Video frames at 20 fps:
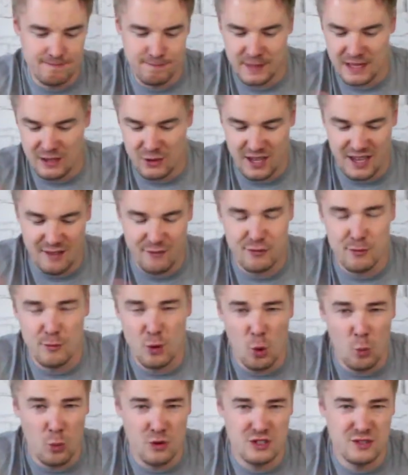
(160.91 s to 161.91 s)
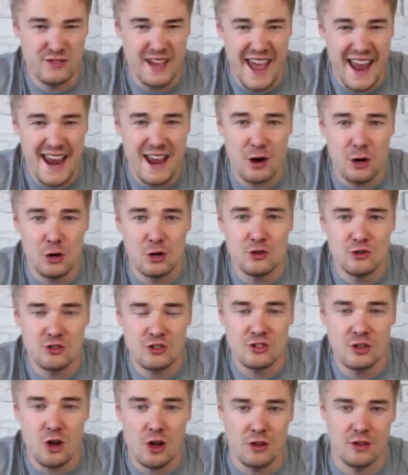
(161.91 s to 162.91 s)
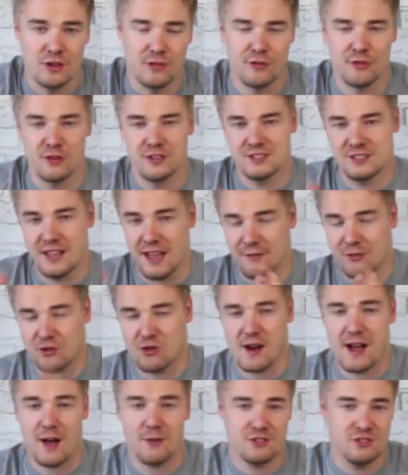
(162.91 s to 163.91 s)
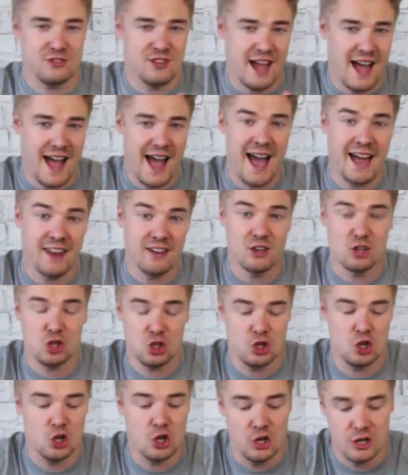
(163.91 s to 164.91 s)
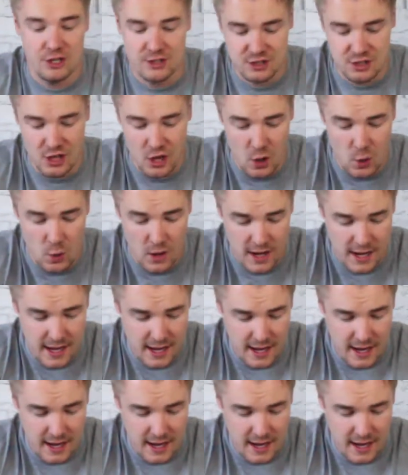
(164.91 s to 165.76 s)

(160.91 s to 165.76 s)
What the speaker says: be looking from upwards of $800 for a set of trousers and a shirt. So